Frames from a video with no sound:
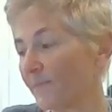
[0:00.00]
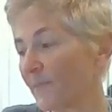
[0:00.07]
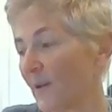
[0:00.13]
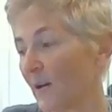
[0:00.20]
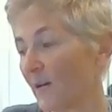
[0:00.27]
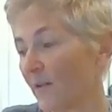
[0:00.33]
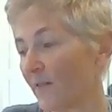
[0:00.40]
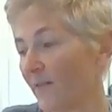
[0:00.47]

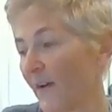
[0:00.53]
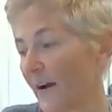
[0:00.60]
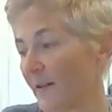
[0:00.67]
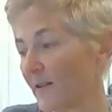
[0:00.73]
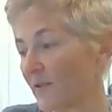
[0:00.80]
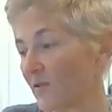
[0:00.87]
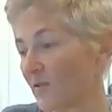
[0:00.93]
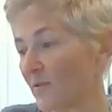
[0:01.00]
the fact
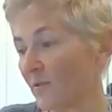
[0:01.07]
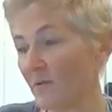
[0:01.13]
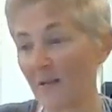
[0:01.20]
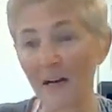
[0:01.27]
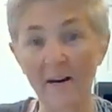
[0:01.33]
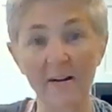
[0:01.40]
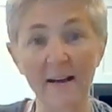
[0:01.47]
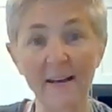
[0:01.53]
that there's no
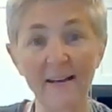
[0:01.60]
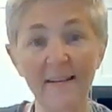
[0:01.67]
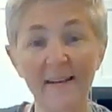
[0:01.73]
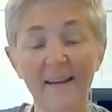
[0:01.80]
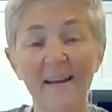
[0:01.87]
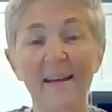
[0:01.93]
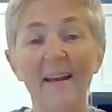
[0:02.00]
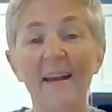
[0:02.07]
dairy
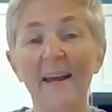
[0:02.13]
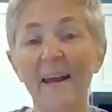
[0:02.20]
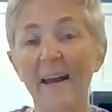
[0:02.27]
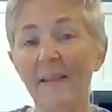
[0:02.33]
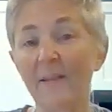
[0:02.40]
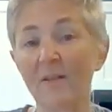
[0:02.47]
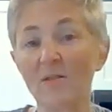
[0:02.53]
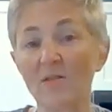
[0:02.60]

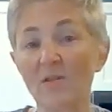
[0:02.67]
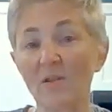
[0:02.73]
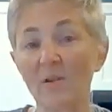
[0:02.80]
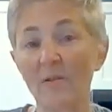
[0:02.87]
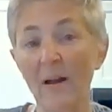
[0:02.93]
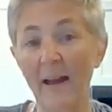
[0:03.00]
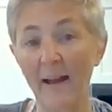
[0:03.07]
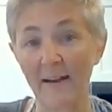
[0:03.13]
and there's
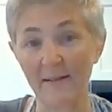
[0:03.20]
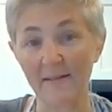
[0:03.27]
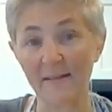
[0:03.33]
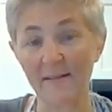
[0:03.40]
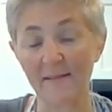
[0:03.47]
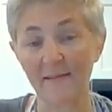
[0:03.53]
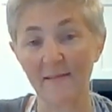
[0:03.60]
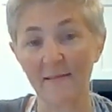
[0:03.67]
no
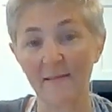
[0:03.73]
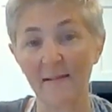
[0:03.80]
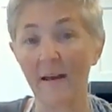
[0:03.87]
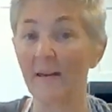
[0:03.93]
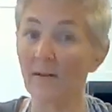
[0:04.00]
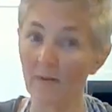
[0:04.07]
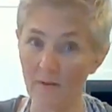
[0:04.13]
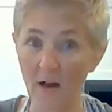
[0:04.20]
eggs
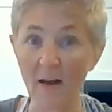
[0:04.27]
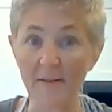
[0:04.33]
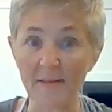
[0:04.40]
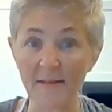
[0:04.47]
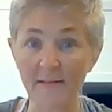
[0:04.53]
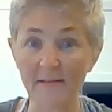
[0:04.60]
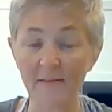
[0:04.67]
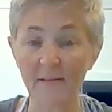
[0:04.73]
and no
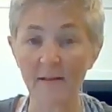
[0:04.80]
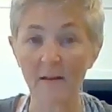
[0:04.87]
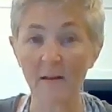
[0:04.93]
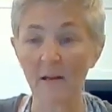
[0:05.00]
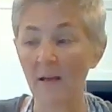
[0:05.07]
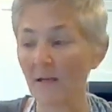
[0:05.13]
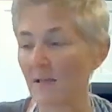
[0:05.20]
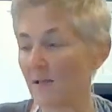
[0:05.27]
nuts.
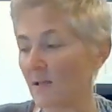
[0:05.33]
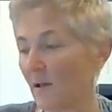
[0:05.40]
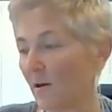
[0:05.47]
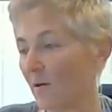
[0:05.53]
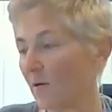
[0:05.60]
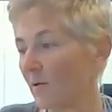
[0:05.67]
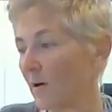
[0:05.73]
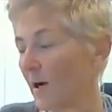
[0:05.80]

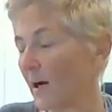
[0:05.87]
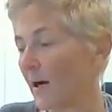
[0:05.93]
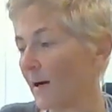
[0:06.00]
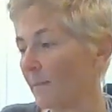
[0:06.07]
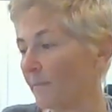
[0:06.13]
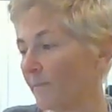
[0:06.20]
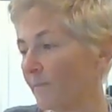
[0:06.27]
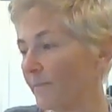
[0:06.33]
So
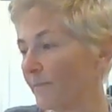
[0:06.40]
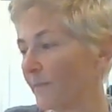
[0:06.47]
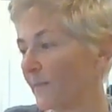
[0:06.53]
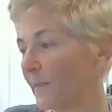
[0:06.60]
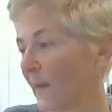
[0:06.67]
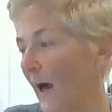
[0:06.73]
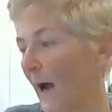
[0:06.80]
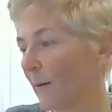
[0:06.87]

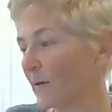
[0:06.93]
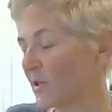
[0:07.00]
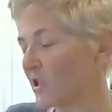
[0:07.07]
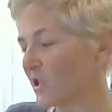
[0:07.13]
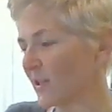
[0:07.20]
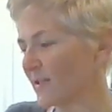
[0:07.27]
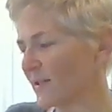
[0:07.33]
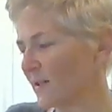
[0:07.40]
I would
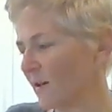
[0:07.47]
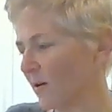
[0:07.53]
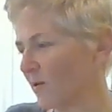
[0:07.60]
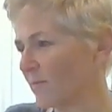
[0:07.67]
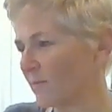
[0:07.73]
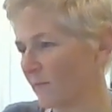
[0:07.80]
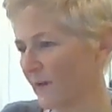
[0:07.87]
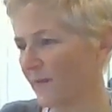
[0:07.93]
just,
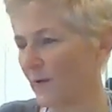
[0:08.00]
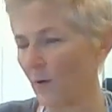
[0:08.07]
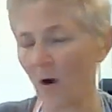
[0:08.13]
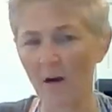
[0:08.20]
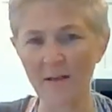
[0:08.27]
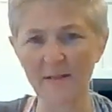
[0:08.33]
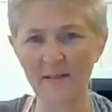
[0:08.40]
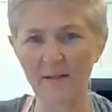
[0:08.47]
if you
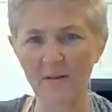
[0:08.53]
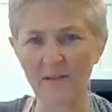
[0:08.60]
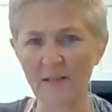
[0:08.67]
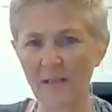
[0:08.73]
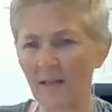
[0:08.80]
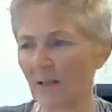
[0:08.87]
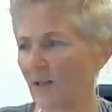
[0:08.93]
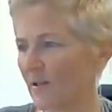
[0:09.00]
are
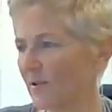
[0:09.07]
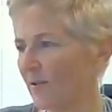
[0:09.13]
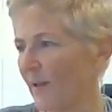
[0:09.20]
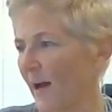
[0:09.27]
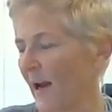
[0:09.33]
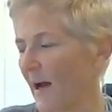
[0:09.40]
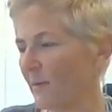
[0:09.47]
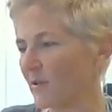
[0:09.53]
seriously going to do
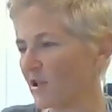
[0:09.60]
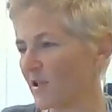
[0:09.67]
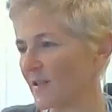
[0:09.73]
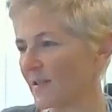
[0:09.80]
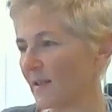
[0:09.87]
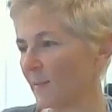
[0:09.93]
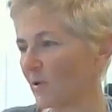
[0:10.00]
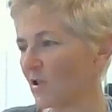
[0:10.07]
that, I would
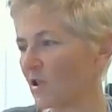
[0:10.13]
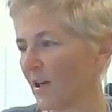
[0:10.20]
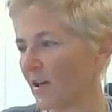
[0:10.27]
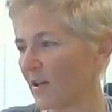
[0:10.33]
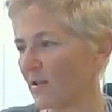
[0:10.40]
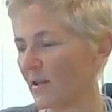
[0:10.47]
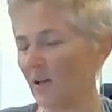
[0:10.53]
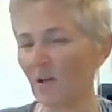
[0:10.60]
just double
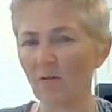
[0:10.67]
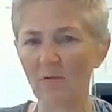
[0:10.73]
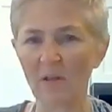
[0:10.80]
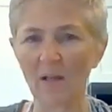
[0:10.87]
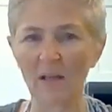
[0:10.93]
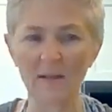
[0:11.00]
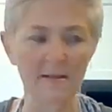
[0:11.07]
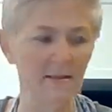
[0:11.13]
check the
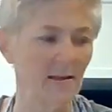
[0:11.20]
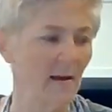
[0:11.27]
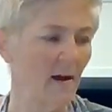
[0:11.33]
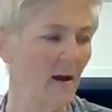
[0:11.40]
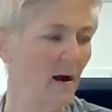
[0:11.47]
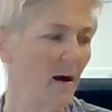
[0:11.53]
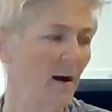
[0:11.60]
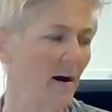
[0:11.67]
ingredients
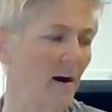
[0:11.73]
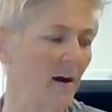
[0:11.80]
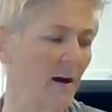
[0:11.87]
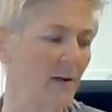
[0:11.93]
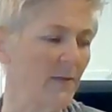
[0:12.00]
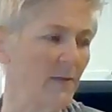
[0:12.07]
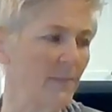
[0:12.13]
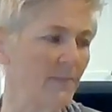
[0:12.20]

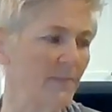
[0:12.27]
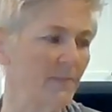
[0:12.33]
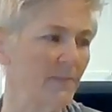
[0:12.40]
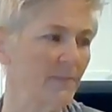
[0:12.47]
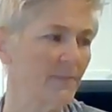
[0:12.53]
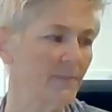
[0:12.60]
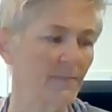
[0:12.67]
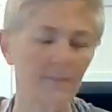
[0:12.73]
on
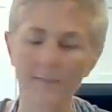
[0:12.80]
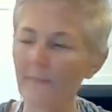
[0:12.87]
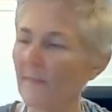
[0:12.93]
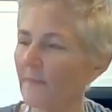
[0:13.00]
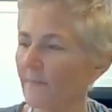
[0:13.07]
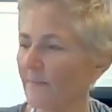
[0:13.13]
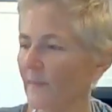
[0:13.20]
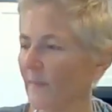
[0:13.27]

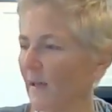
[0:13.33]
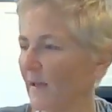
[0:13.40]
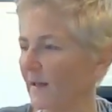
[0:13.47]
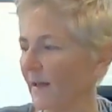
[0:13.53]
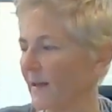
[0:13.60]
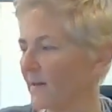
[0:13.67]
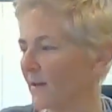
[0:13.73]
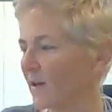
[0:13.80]

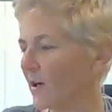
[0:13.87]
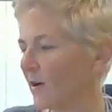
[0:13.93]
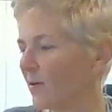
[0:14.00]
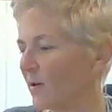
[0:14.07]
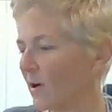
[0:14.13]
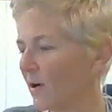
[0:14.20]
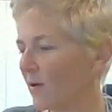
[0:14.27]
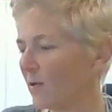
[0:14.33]
like the
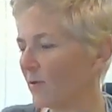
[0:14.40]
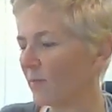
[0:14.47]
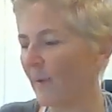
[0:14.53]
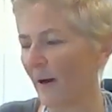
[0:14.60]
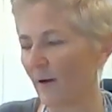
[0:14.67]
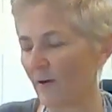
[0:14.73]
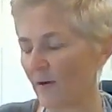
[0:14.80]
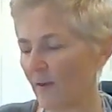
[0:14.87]
cocoa
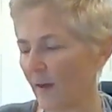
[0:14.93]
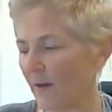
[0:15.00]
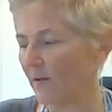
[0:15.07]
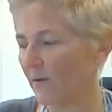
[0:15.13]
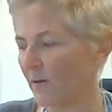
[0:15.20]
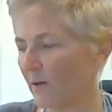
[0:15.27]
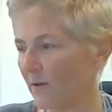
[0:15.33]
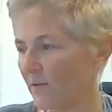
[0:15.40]
powder
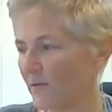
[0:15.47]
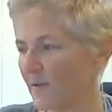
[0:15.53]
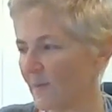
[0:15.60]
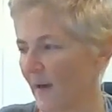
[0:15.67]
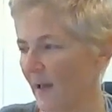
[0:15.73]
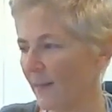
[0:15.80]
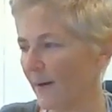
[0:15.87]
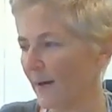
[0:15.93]
you use.
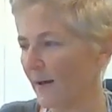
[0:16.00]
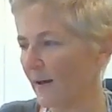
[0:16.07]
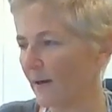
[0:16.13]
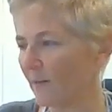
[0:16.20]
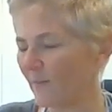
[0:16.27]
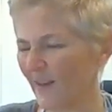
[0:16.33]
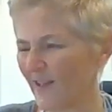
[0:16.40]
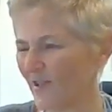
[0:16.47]

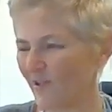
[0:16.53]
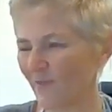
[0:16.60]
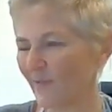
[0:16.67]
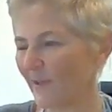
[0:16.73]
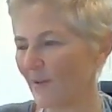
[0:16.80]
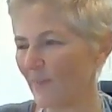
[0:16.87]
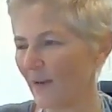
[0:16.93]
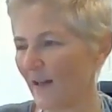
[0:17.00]
Maybe that should
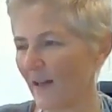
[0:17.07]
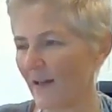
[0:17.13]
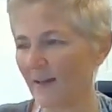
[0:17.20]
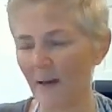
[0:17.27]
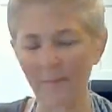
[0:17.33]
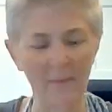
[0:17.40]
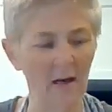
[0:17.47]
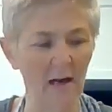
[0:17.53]
really be it.
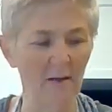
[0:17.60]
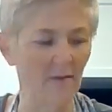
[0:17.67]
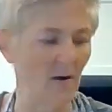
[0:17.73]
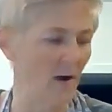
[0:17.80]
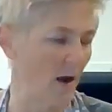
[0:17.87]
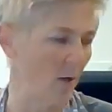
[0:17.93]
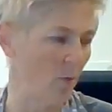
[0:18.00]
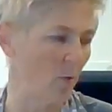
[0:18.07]
That might have a
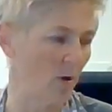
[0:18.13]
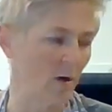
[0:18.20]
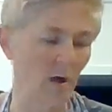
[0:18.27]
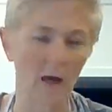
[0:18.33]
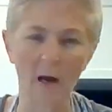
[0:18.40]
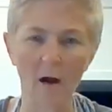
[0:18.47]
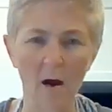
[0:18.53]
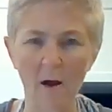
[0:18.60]
nut
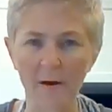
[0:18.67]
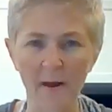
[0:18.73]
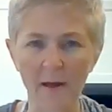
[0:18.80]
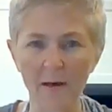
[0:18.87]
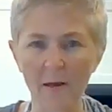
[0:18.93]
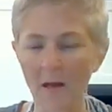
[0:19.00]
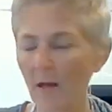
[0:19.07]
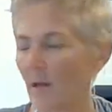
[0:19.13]
warning on it.
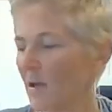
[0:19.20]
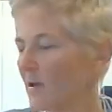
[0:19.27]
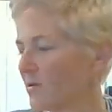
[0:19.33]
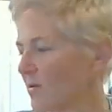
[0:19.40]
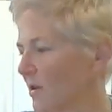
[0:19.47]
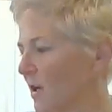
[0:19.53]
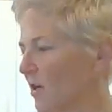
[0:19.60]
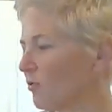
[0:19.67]

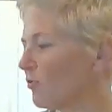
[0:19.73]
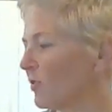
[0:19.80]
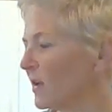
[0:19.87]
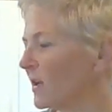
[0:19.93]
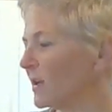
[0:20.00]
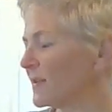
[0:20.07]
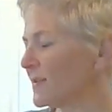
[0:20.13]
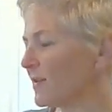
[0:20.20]
So the
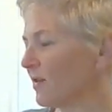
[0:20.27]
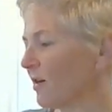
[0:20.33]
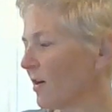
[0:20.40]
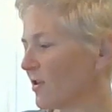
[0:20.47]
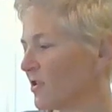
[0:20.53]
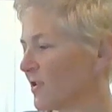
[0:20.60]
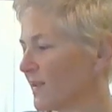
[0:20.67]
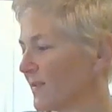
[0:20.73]
ingredients here
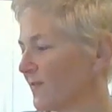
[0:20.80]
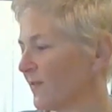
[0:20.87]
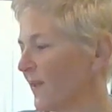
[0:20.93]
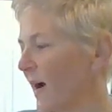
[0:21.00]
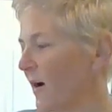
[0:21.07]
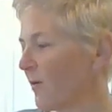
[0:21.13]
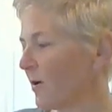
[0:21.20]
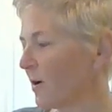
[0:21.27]
are just
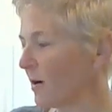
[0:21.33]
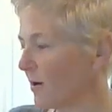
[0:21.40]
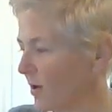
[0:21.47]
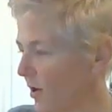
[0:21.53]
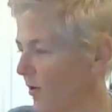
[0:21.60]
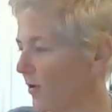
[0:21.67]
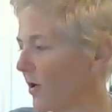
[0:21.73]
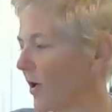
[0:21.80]
flour,
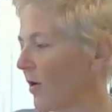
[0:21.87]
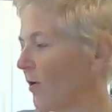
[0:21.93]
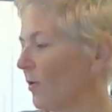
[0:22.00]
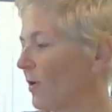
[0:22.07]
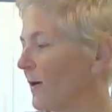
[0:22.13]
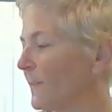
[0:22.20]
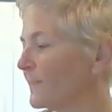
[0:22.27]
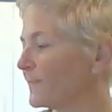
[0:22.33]

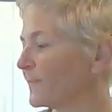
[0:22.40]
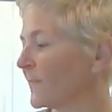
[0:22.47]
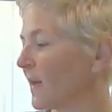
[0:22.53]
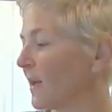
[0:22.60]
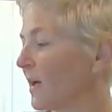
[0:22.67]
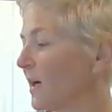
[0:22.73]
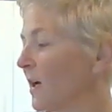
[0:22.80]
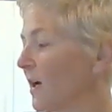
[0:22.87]
cocoa
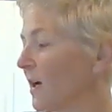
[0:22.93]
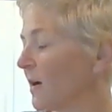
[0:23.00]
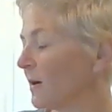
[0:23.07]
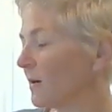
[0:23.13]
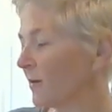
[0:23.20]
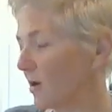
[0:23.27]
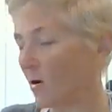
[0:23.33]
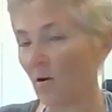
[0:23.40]

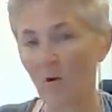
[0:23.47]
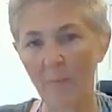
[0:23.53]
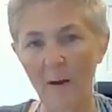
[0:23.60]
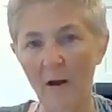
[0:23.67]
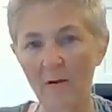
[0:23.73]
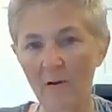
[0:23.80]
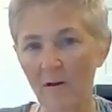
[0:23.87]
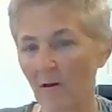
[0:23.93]

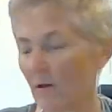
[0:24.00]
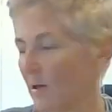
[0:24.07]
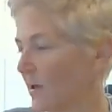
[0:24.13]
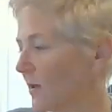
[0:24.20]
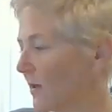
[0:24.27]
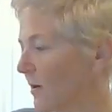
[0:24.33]
powder,